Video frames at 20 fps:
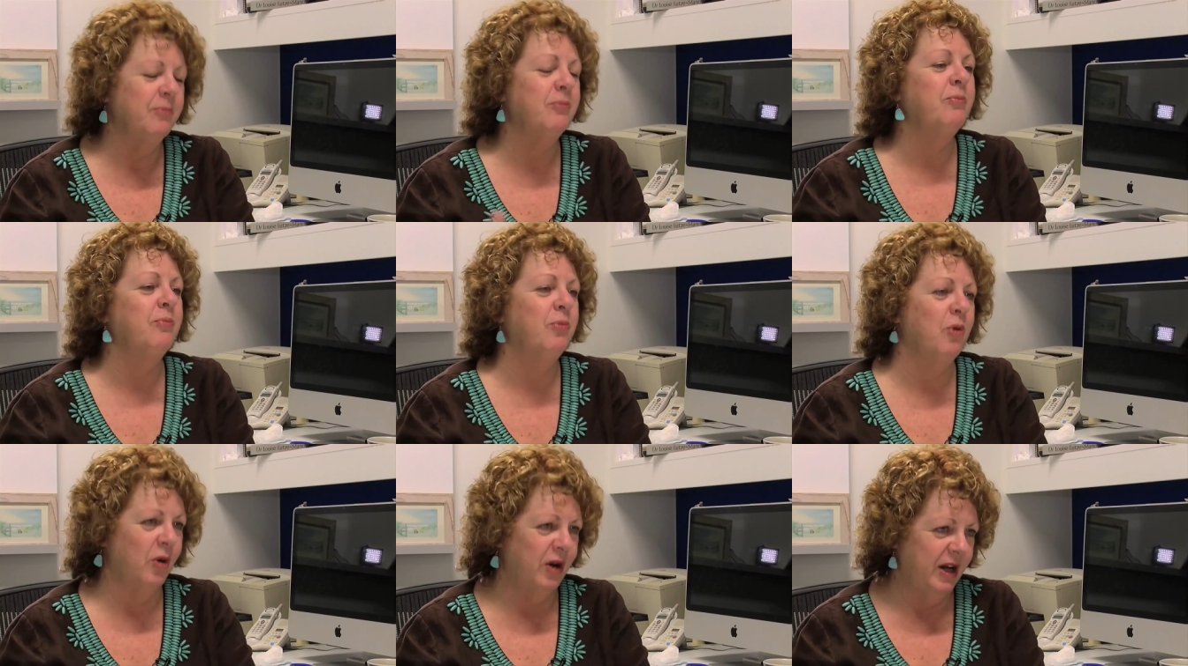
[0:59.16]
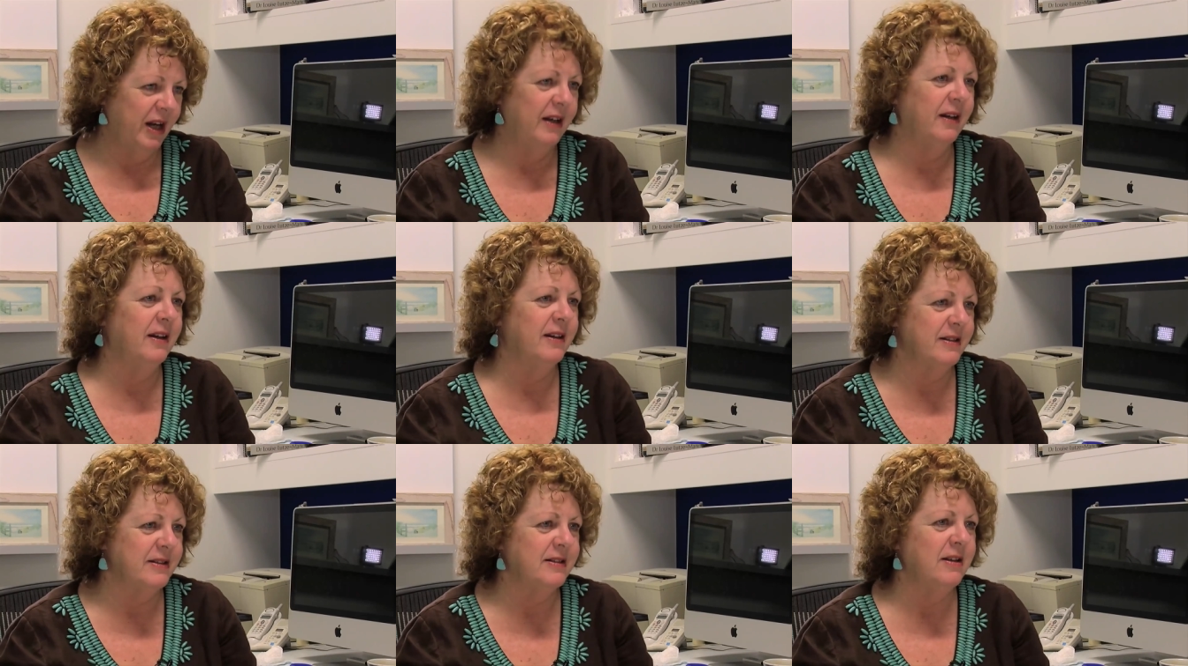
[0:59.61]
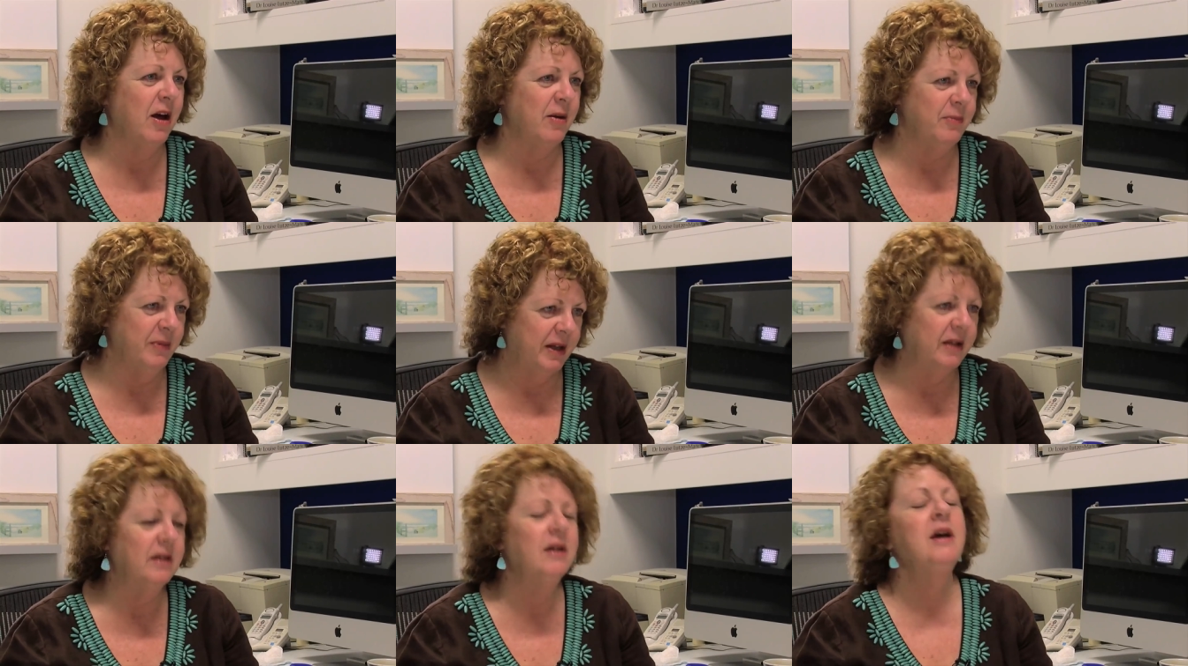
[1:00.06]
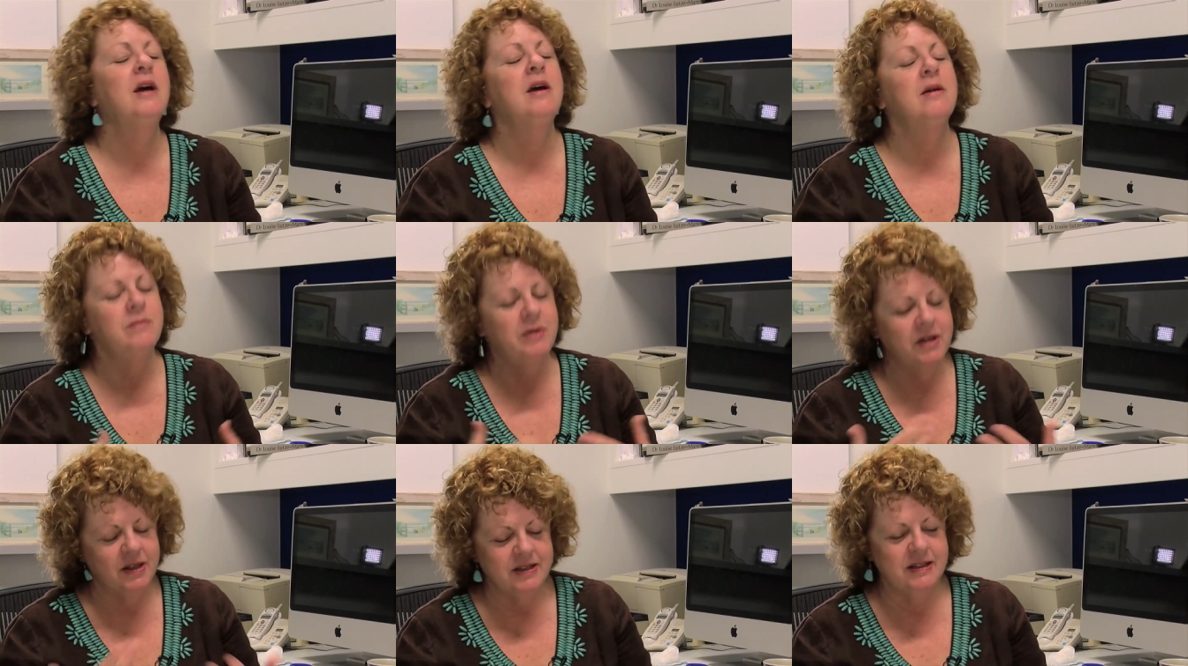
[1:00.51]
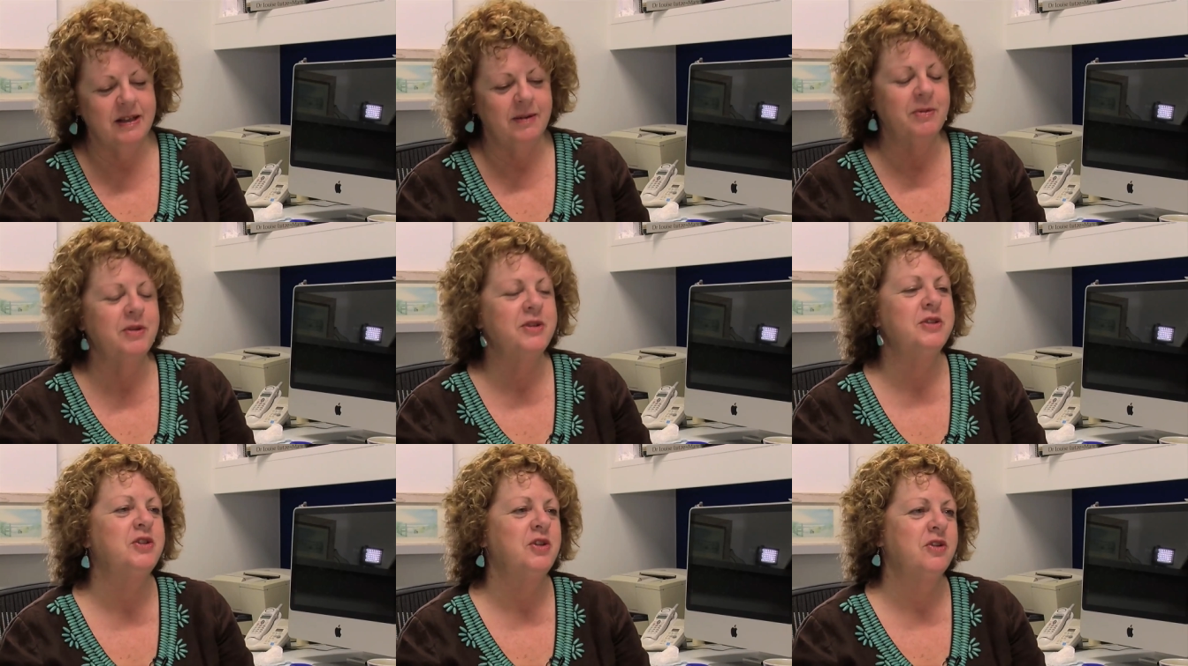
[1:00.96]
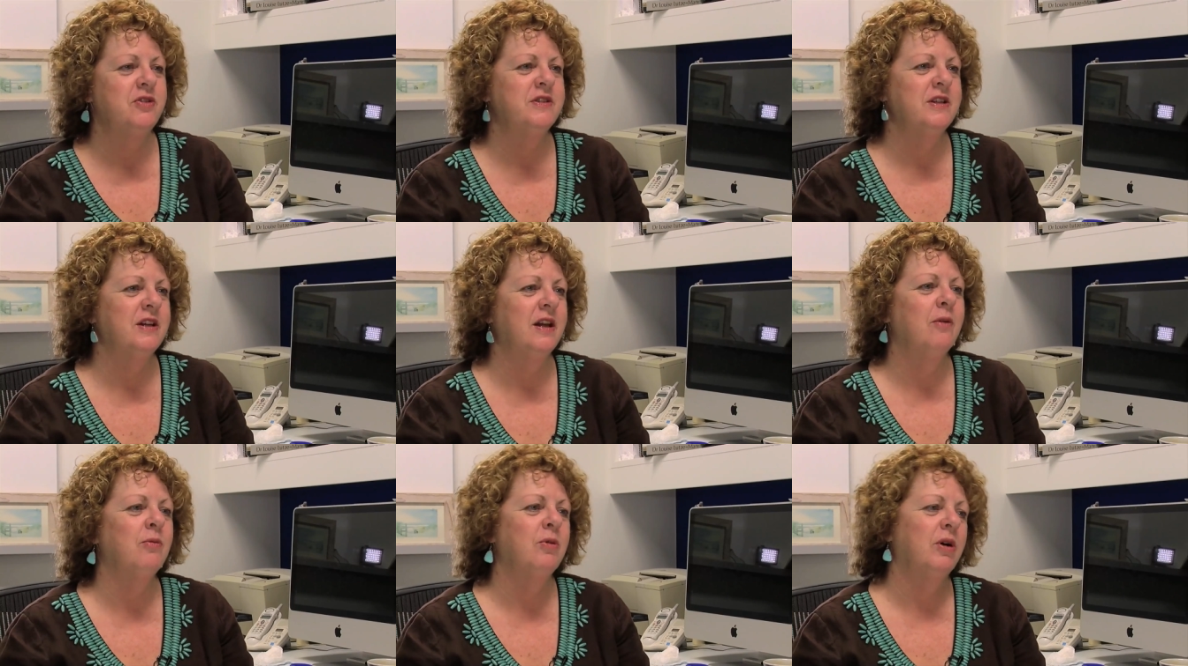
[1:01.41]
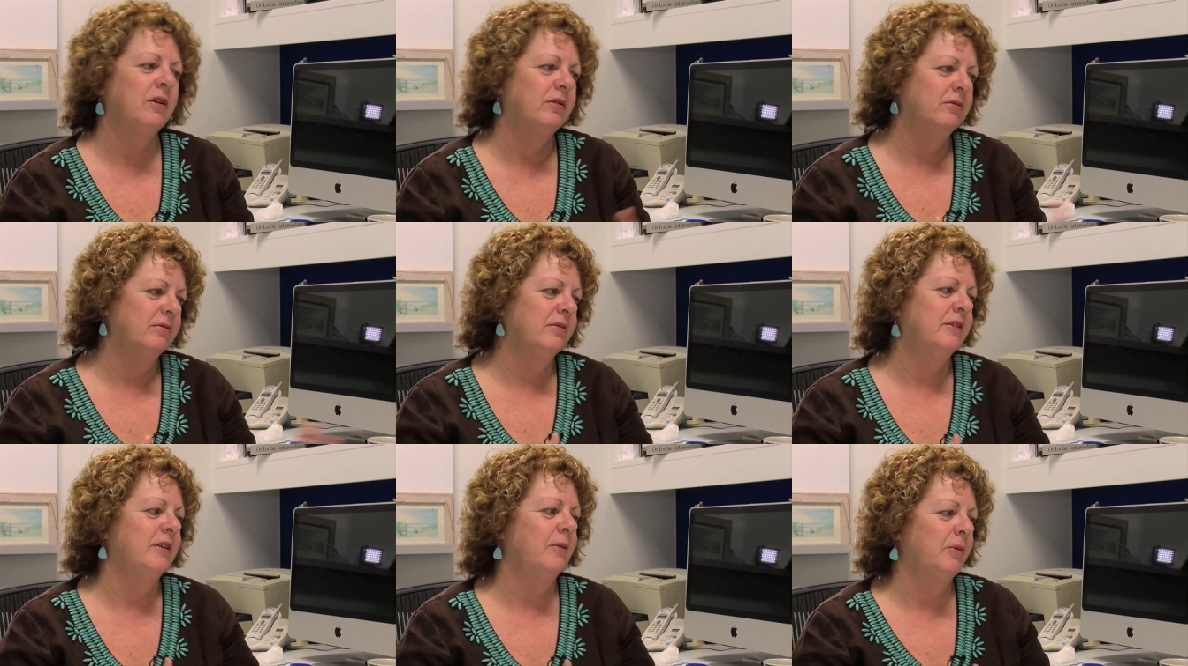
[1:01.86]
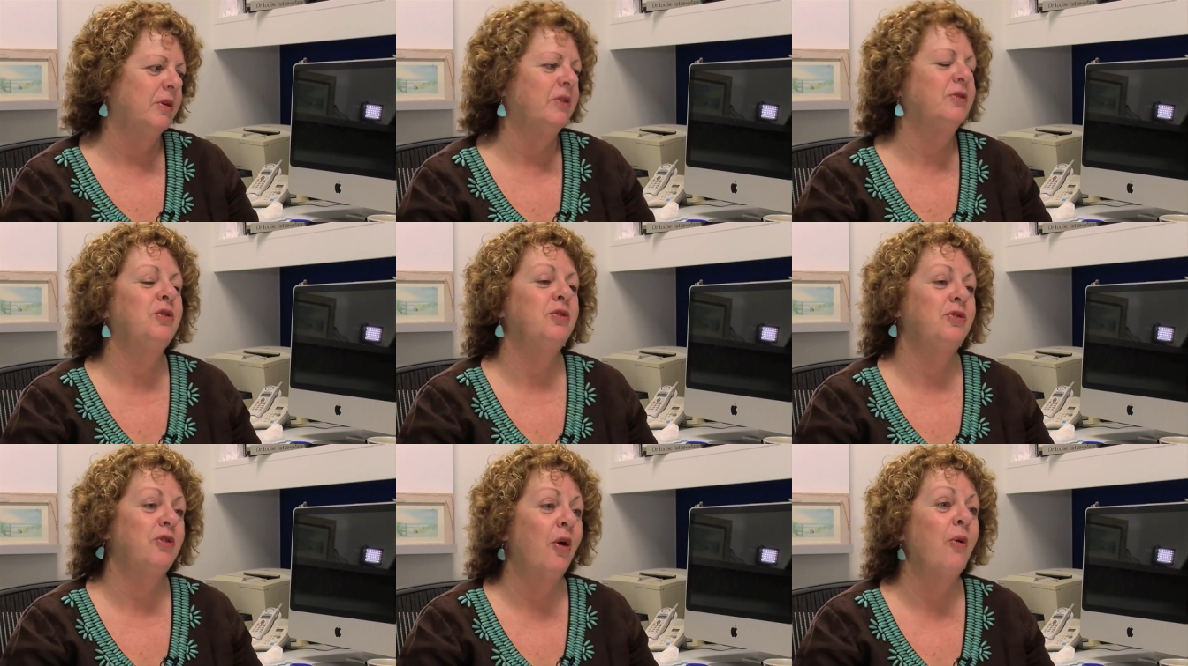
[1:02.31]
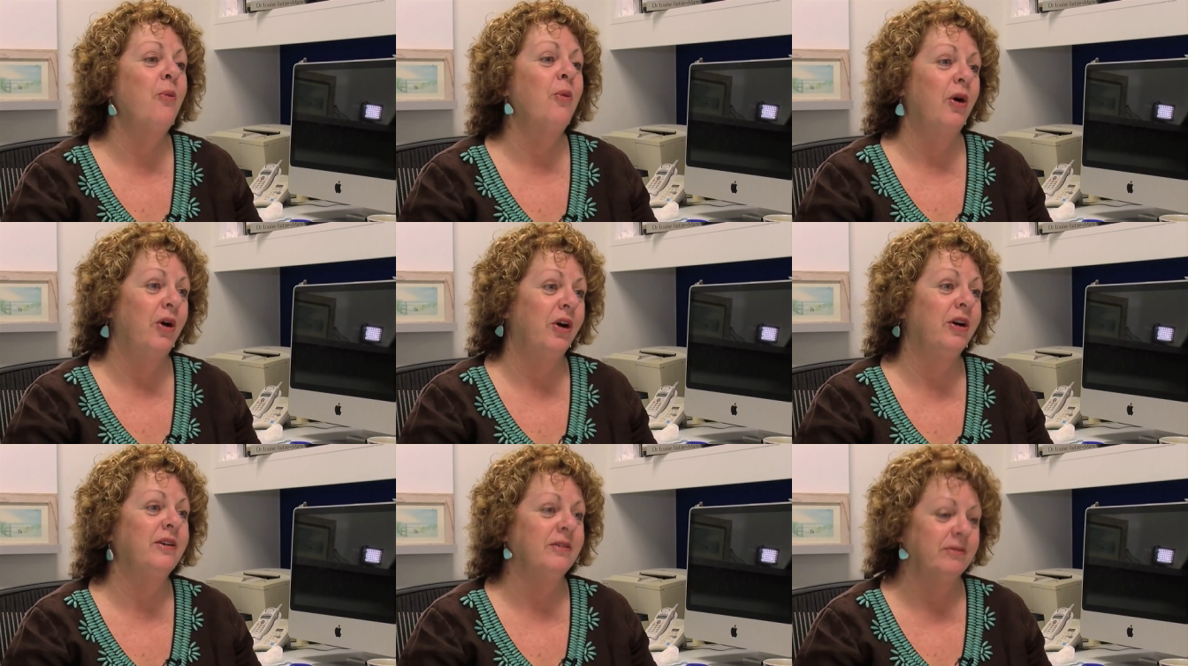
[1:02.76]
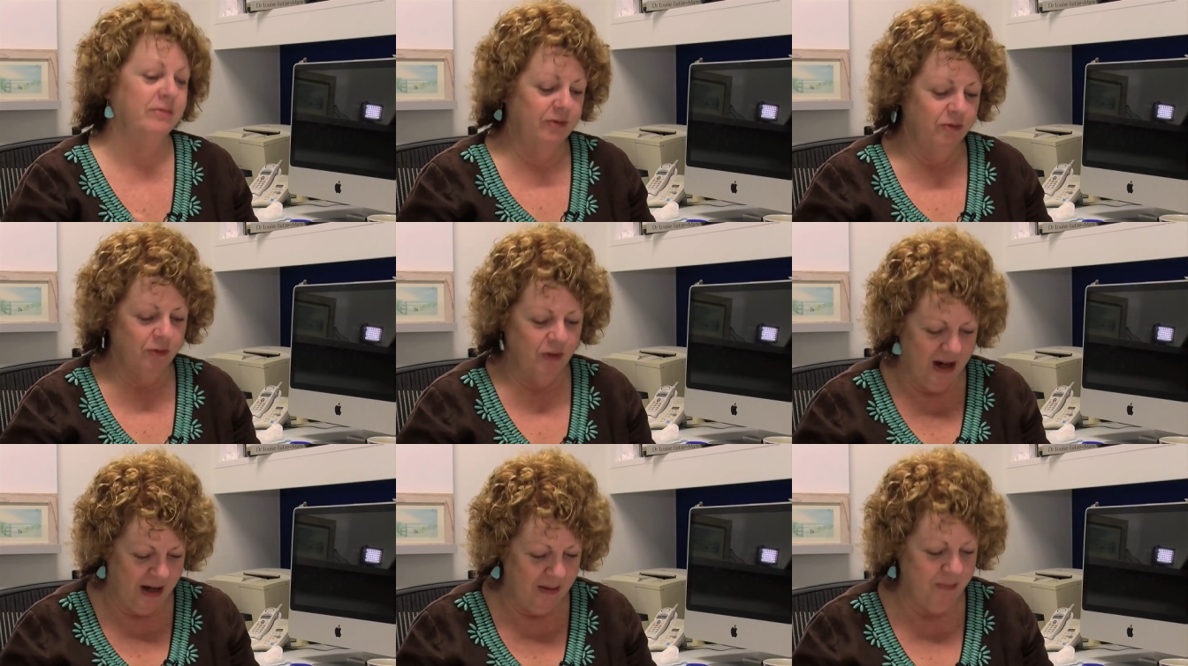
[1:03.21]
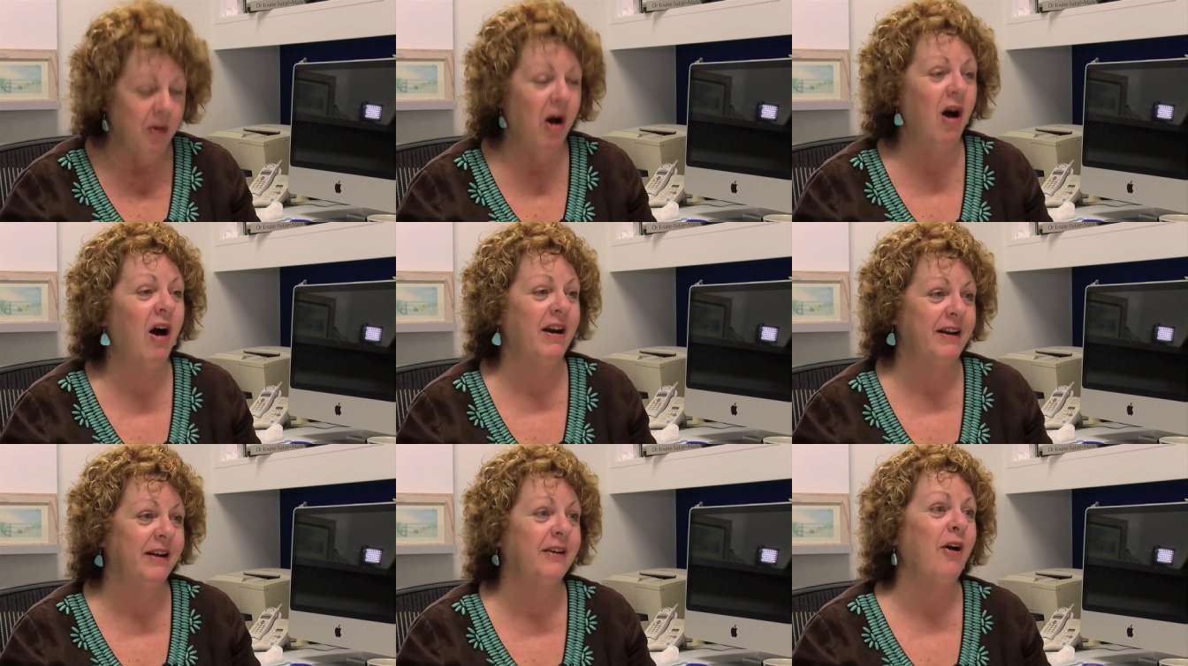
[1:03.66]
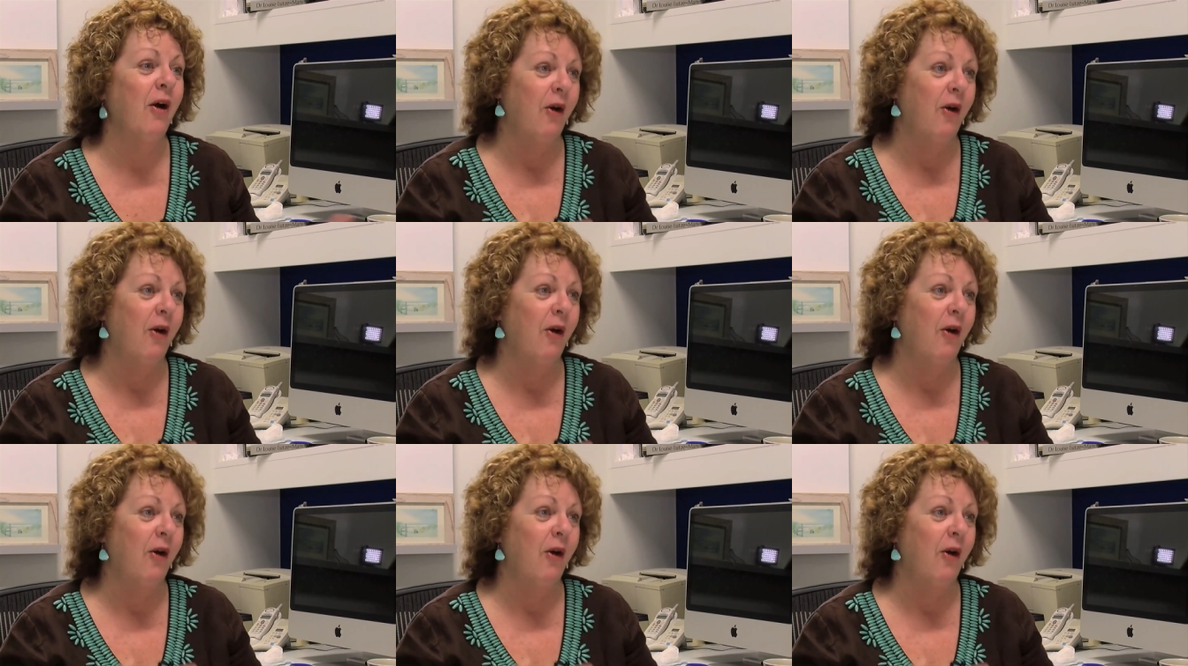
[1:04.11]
brought in an assignment because some of the students are like, well, someone will do no work, read mine and go